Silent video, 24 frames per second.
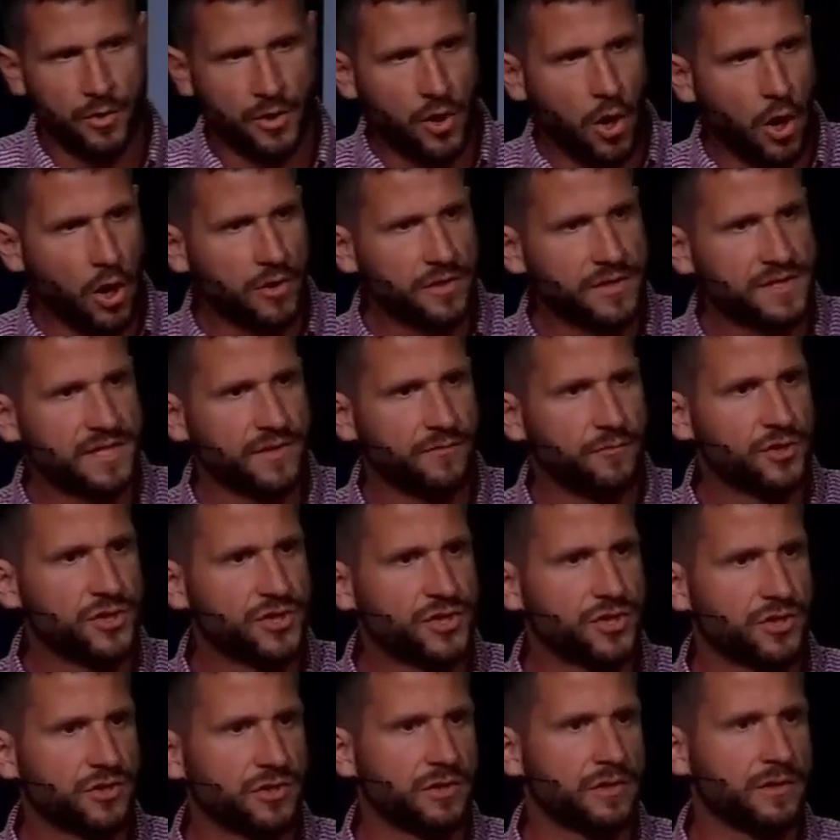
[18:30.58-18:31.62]
Regardless of
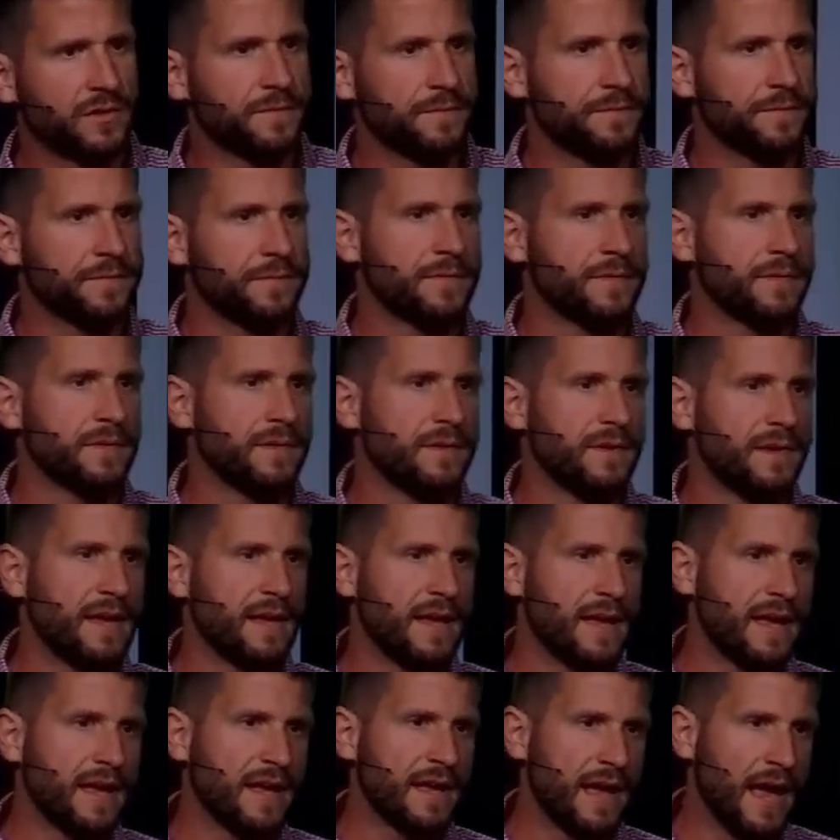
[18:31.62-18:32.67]
what your
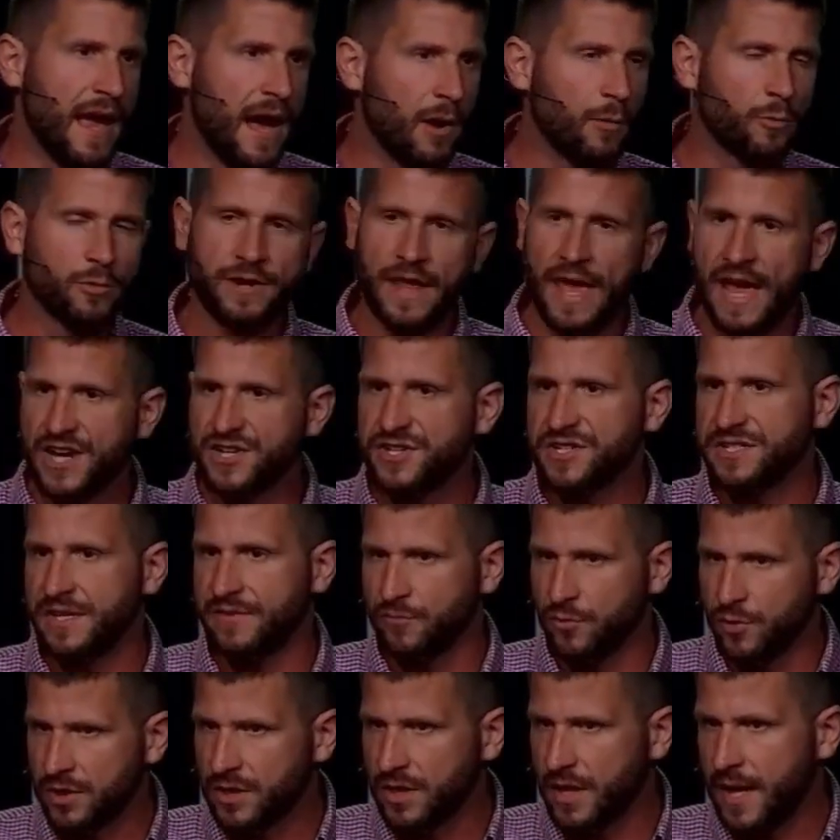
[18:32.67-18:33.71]
outward actions
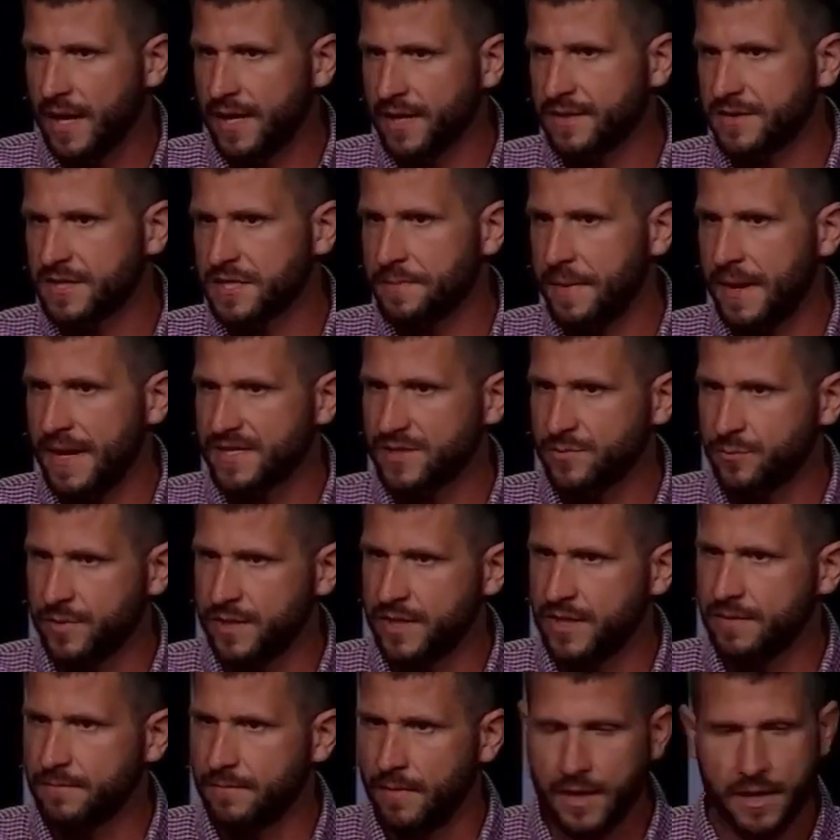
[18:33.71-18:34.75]
have looked like this past
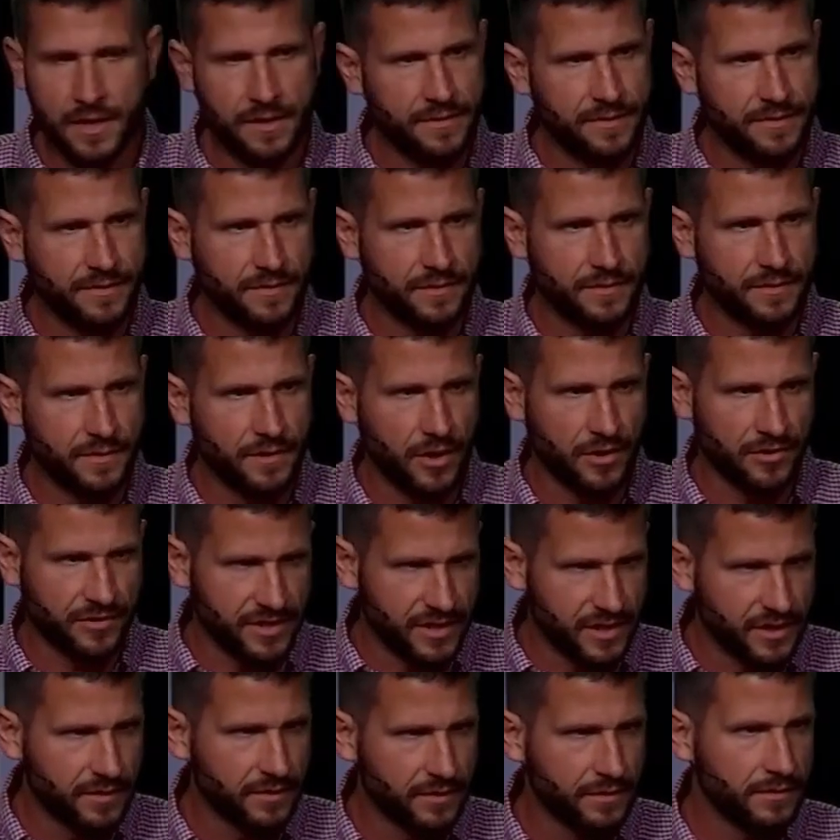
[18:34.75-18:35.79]
week, month, or
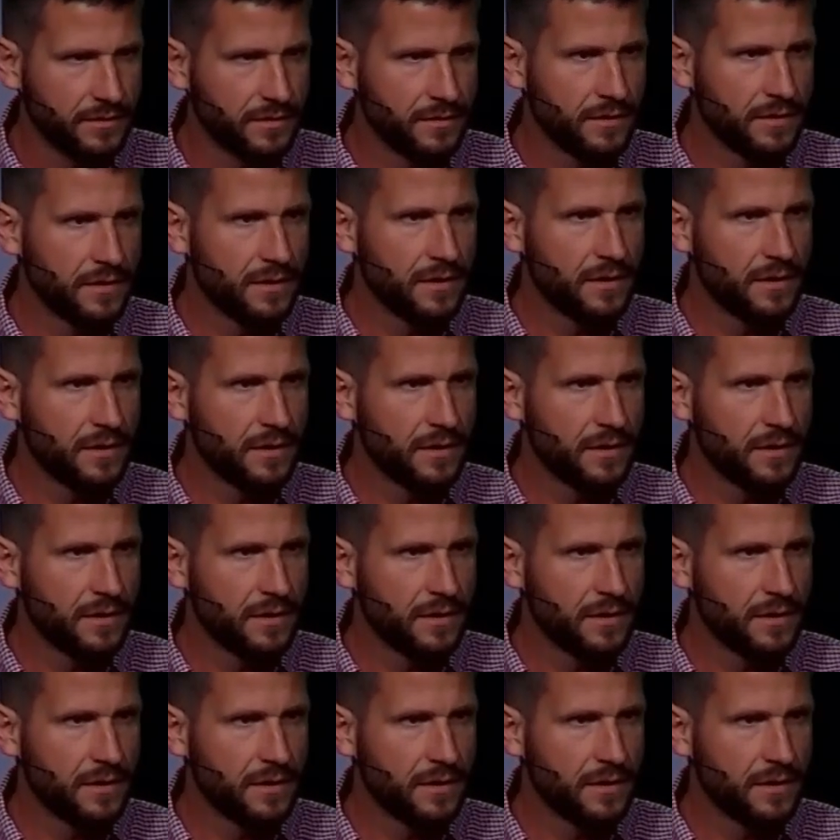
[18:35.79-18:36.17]
year,